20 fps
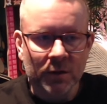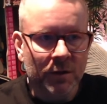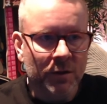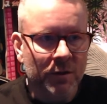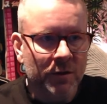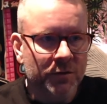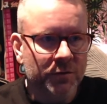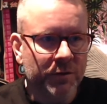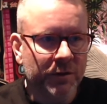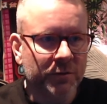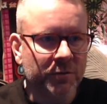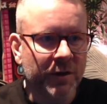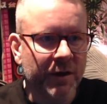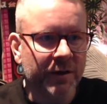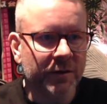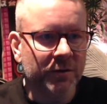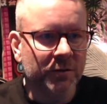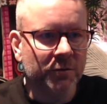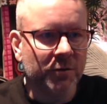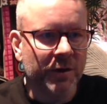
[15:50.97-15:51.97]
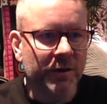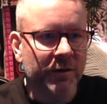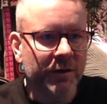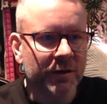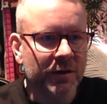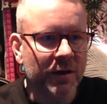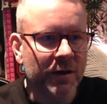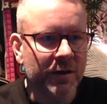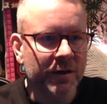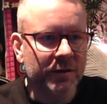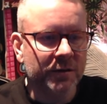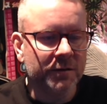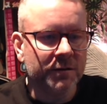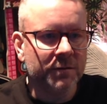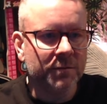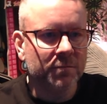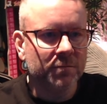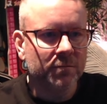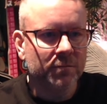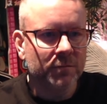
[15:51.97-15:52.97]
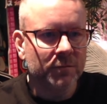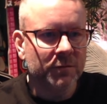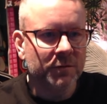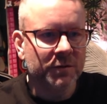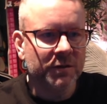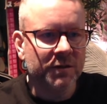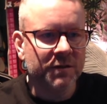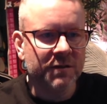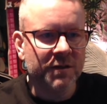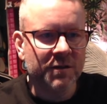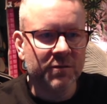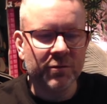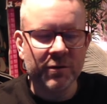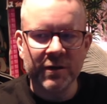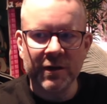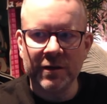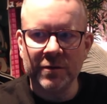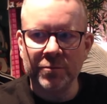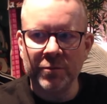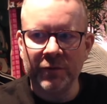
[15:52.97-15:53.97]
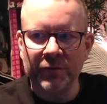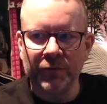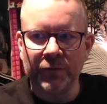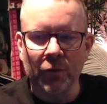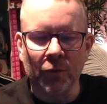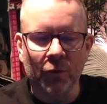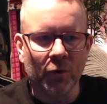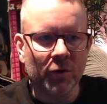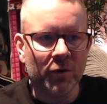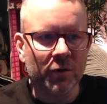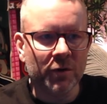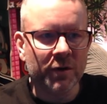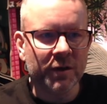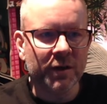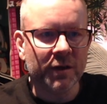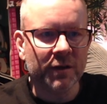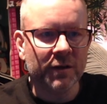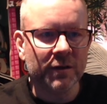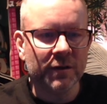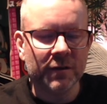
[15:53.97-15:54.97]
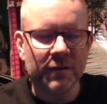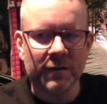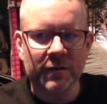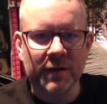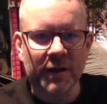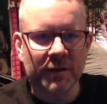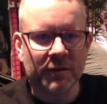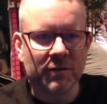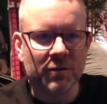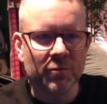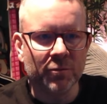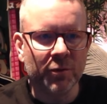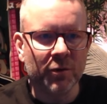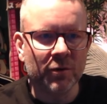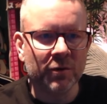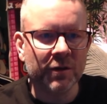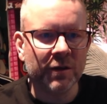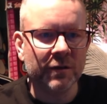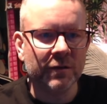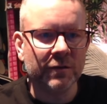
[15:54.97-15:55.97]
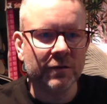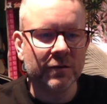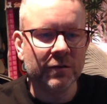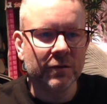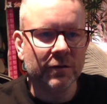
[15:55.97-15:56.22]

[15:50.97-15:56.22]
So we create a query client just as we did before in that component.